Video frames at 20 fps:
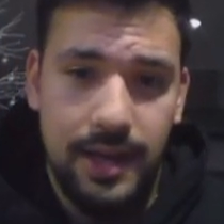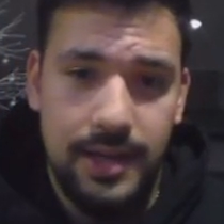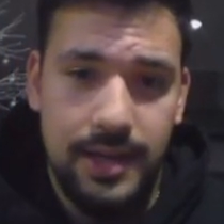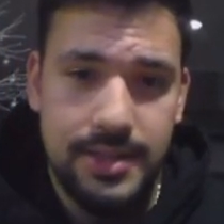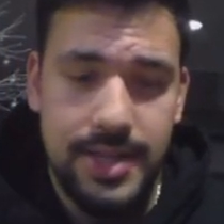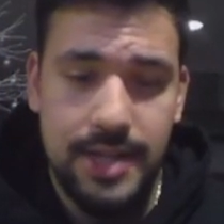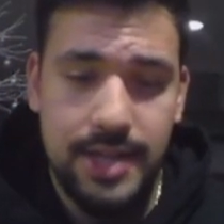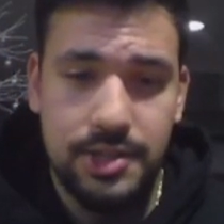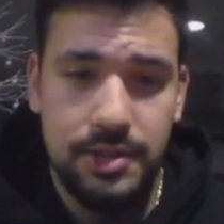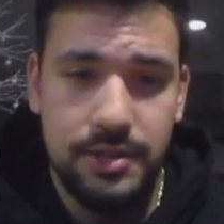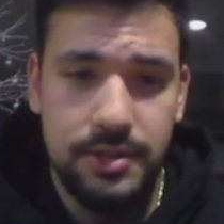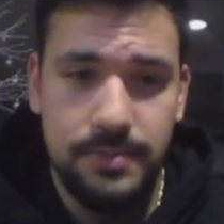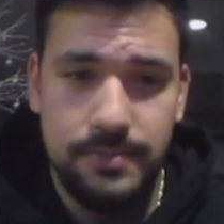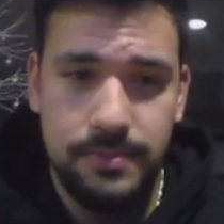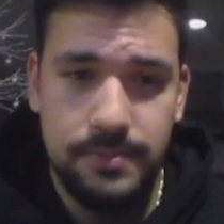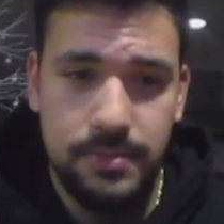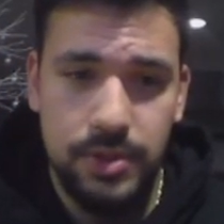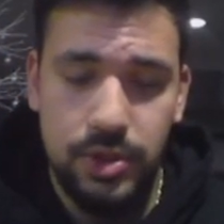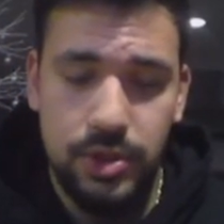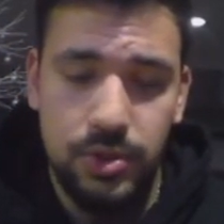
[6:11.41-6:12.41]
and it's actually
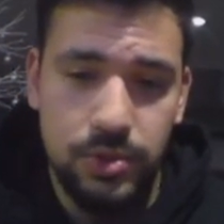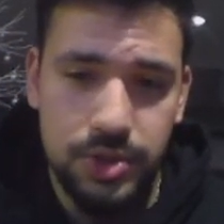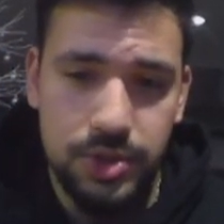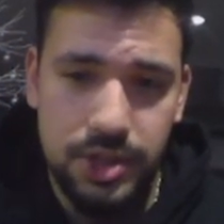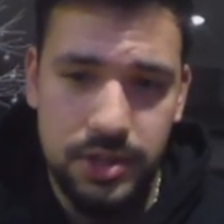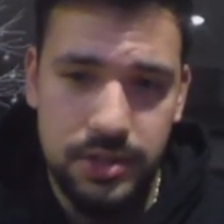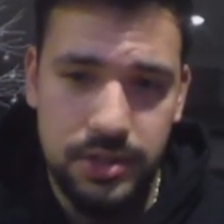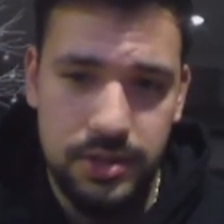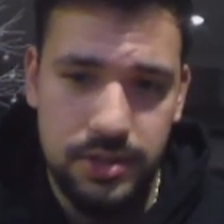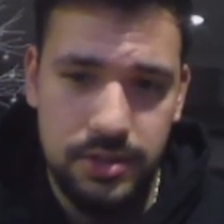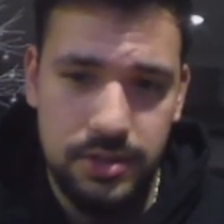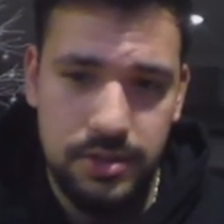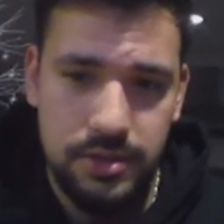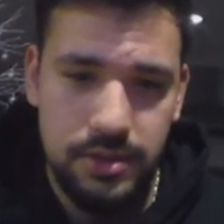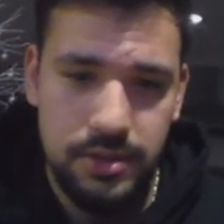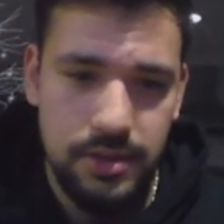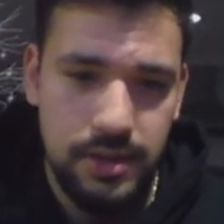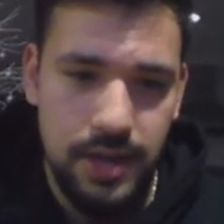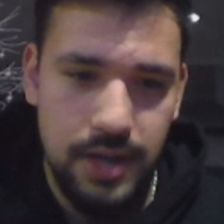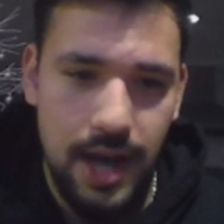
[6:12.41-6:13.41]
huge because
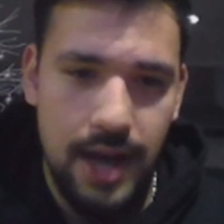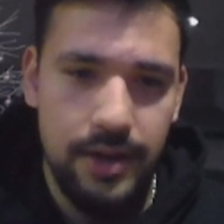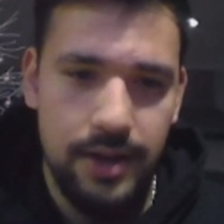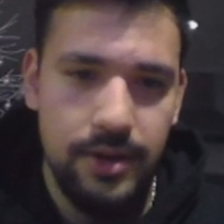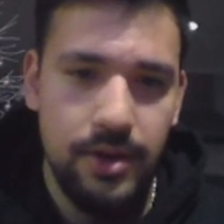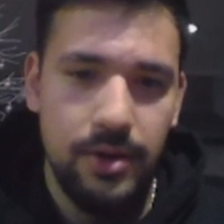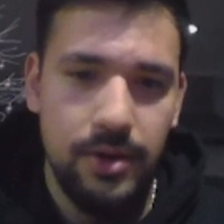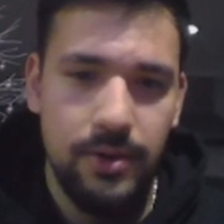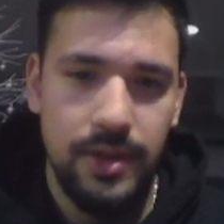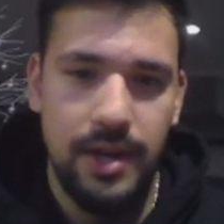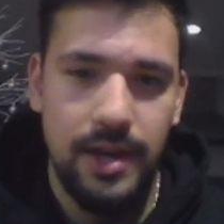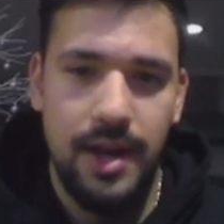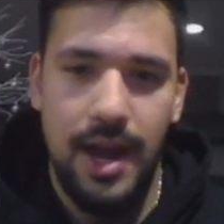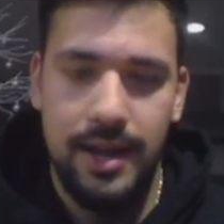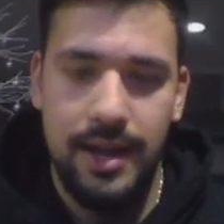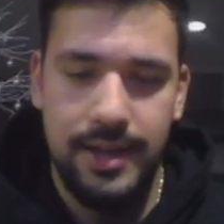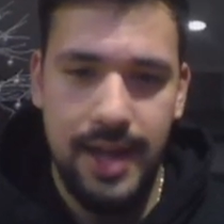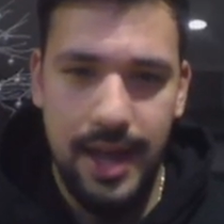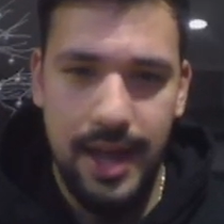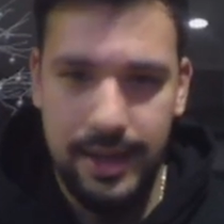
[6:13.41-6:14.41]
I know that I
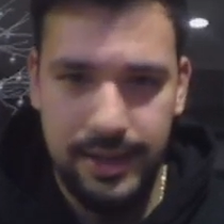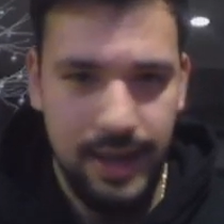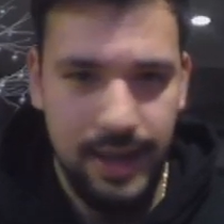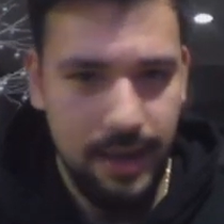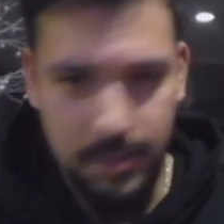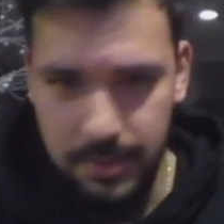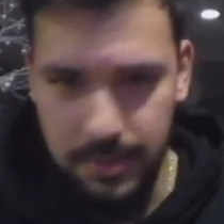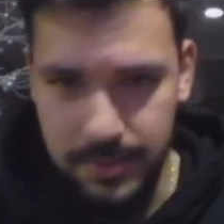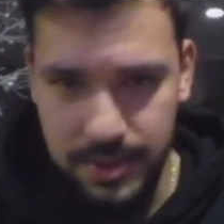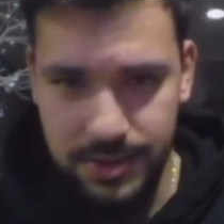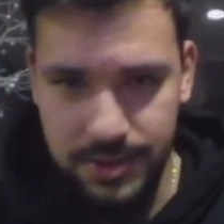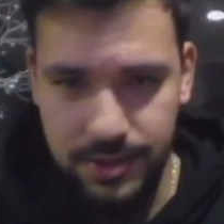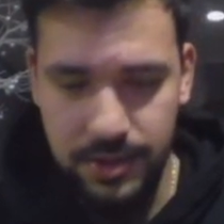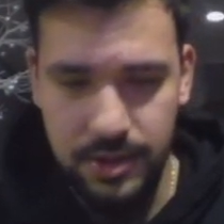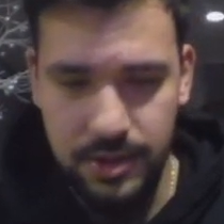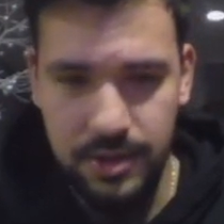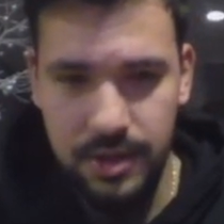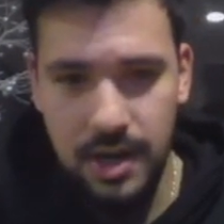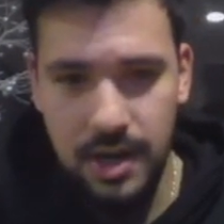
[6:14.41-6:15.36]
can't game him this turn,